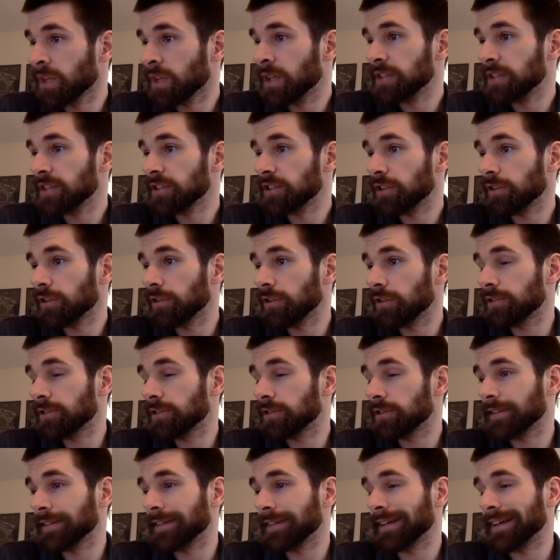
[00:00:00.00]
So it
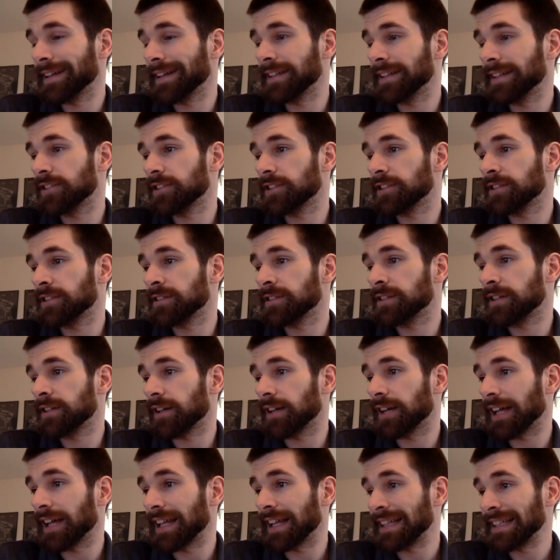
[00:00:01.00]
looks like it's going to
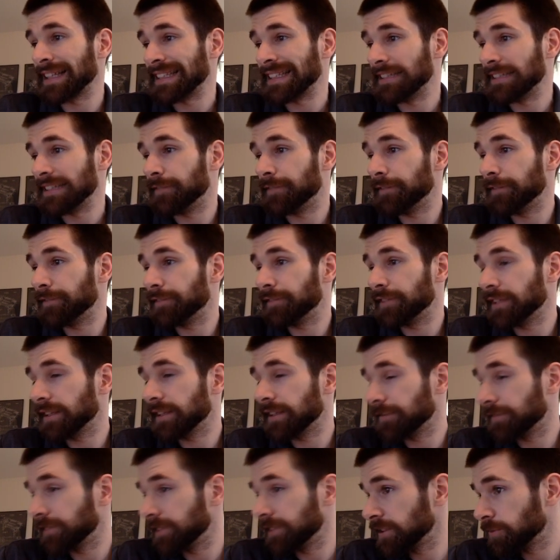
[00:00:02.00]
start on the
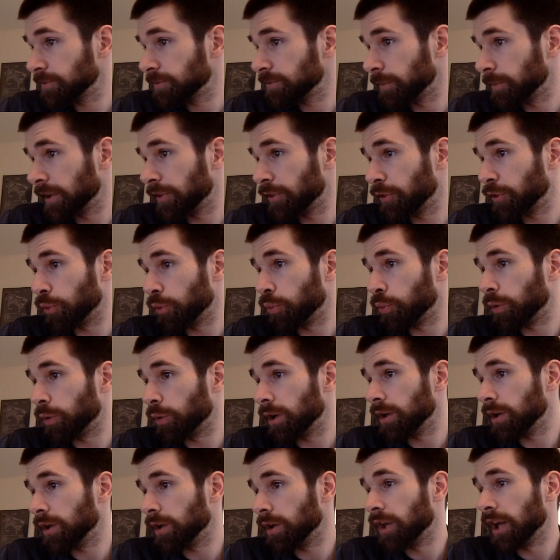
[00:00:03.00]
15th of this month. The
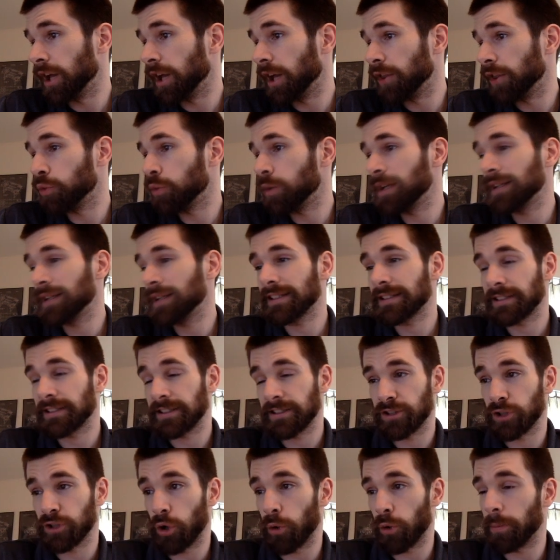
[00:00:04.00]
whitelist
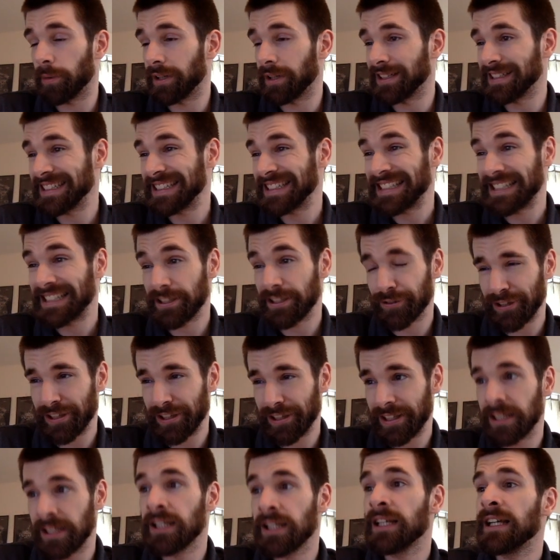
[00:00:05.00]
is open until
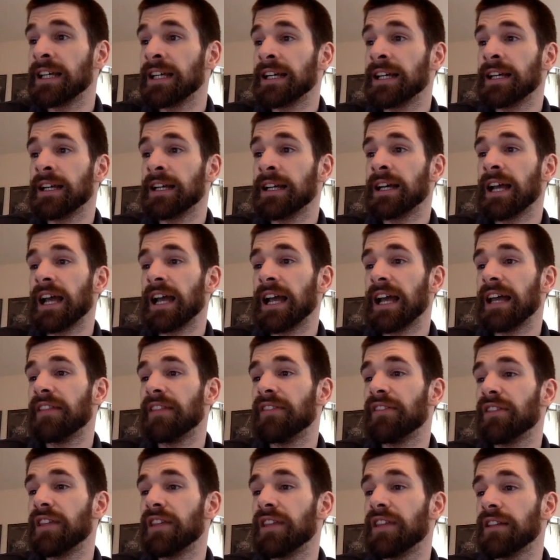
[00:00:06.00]
then,
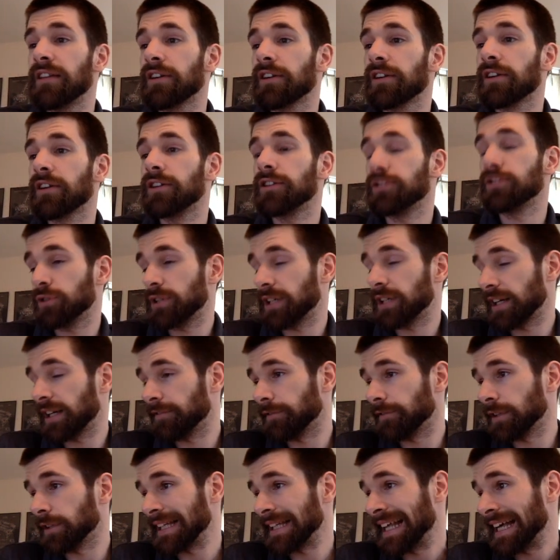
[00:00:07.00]
and then they're going to do kind
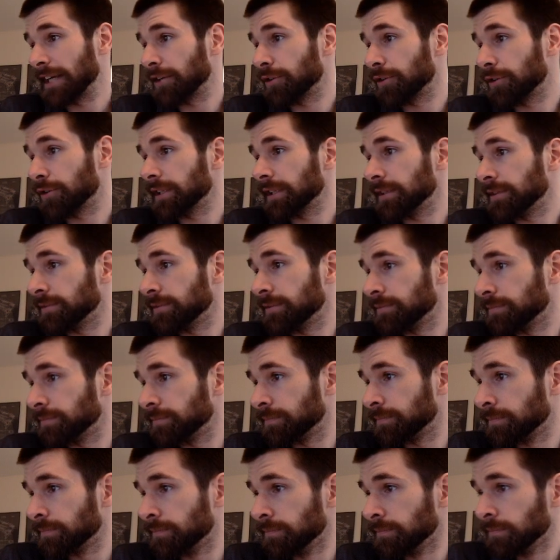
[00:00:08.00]
of a lottery.
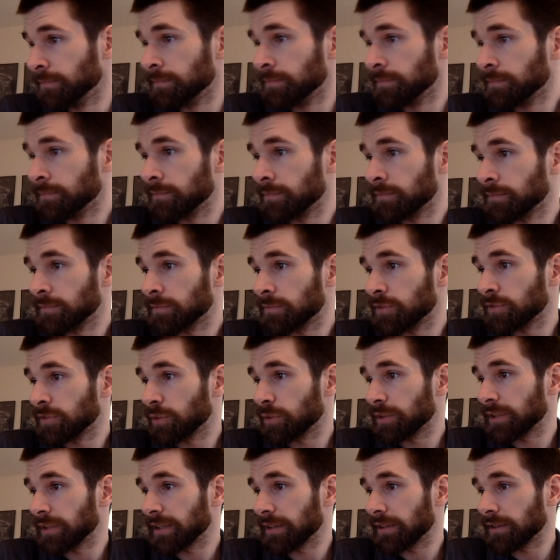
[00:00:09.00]
So
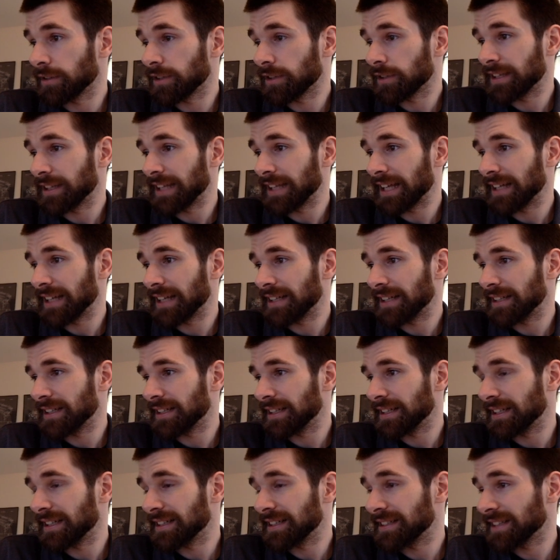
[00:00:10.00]
we'll take a look at that
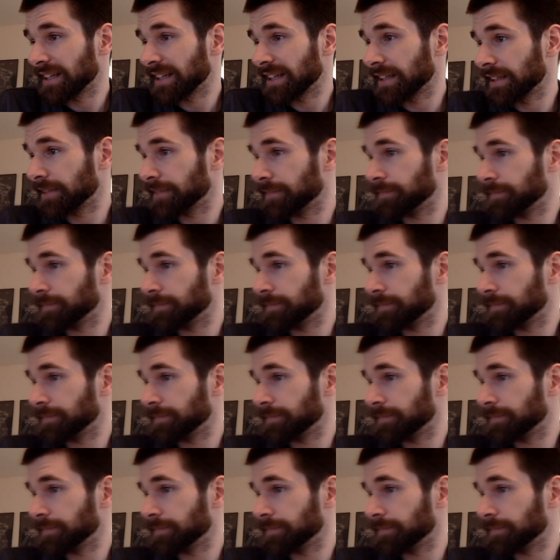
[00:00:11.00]
in a second.